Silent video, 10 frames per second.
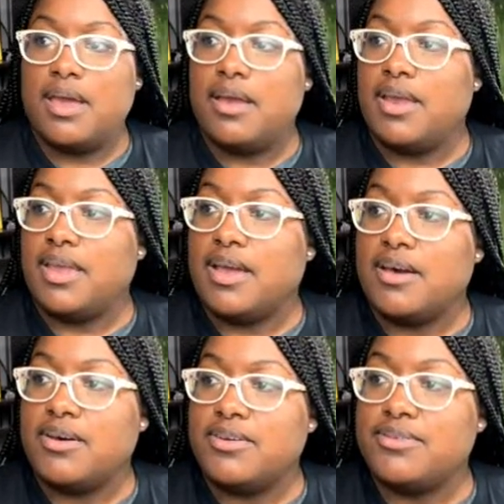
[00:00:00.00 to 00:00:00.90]
All right,
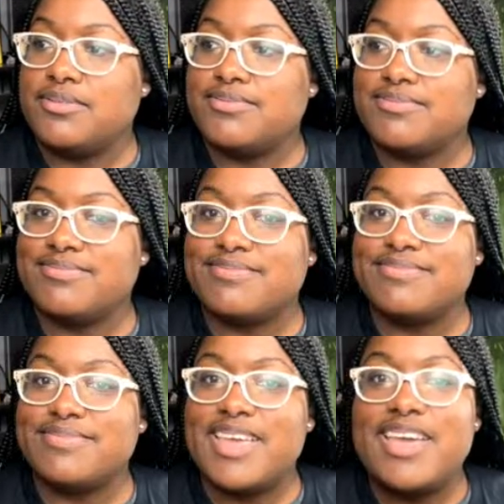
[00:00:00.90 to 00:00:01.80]
y'all.
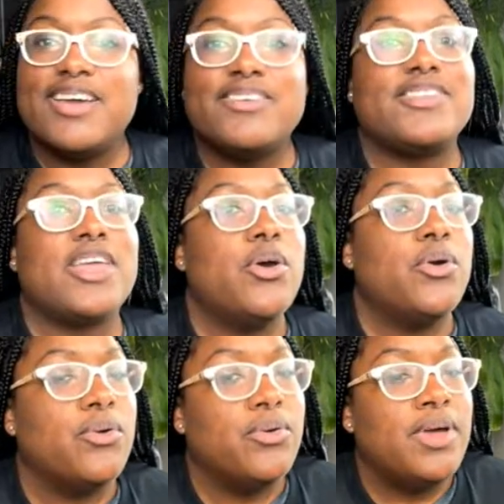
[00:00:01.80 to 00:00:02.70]

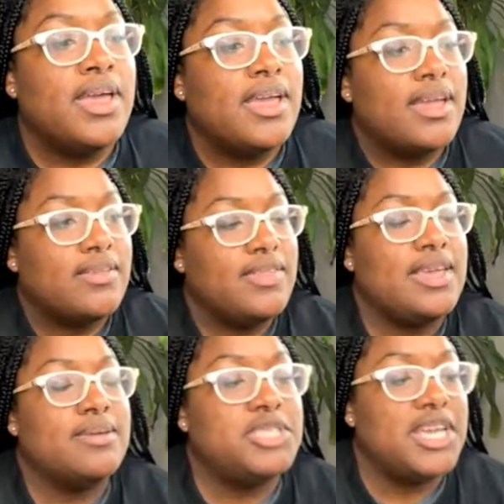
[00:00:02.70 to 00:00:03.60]
So
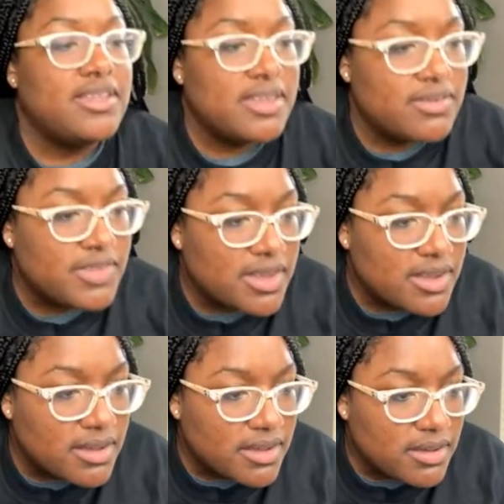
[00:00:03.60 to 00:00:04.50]
the objectives
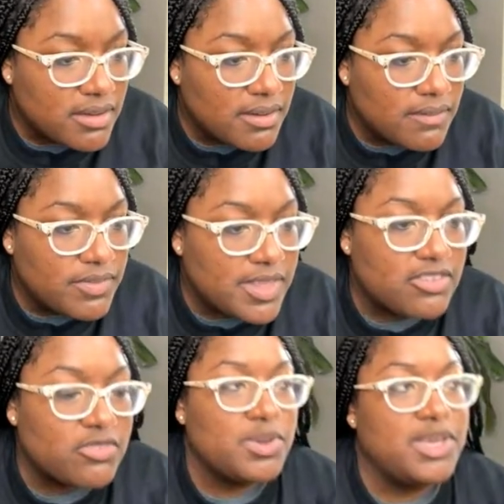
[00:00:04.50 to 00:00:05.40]
of
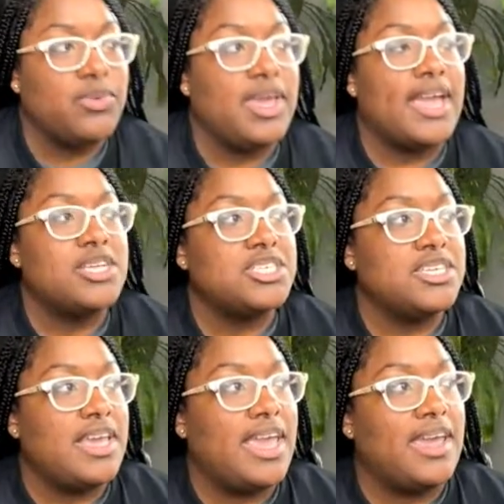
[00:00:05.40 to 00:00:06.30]
this week, we
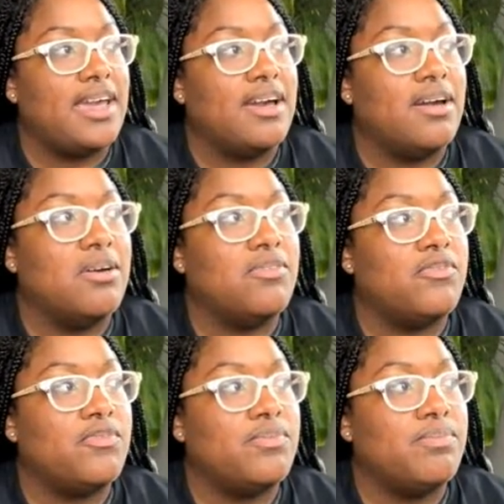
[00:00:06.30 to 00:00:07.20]
actually have
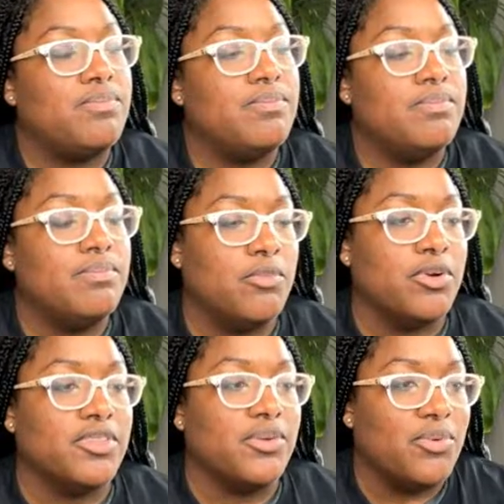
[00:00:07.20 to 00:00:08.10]

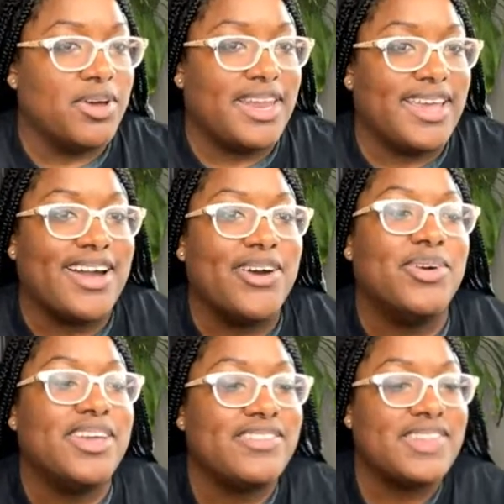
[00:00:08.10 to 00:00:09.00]
more than one, like
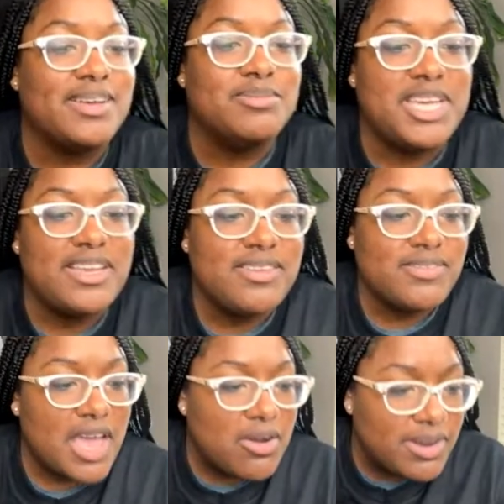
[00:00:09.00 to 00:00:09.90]
always. The
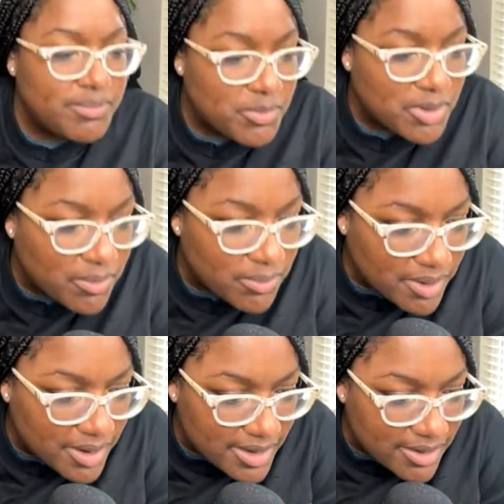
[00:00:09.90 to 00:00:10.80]
objectives. Oh, let me
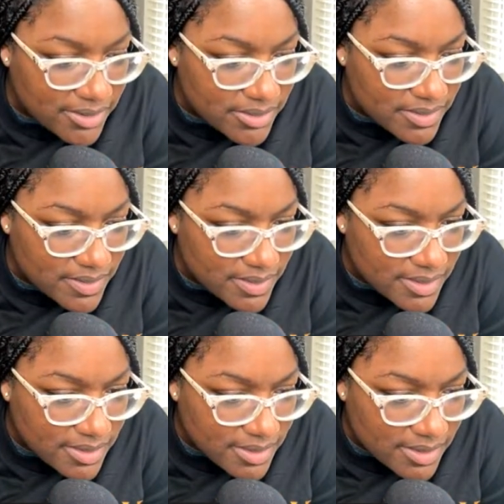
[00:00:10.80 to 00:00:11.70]
record. Hold on.
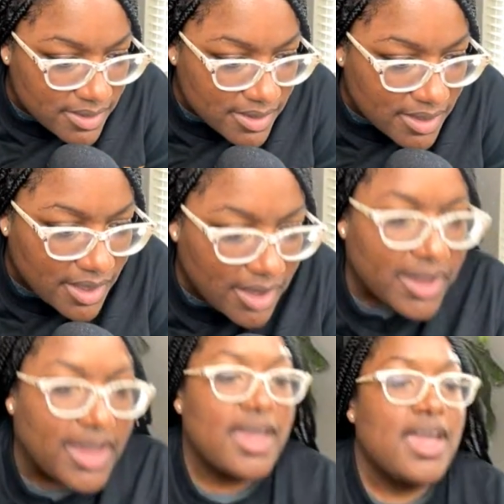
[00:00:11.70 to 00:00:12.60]

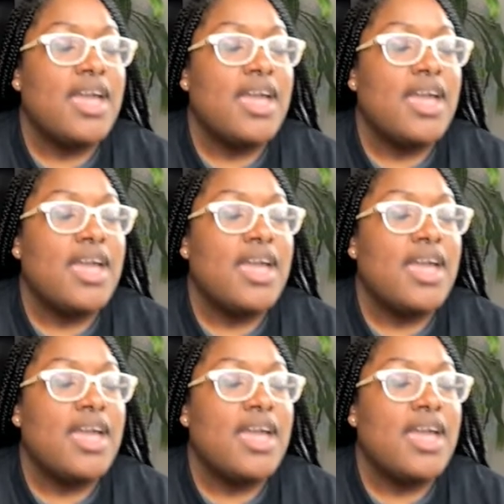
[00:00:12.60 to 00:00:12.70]
Okay.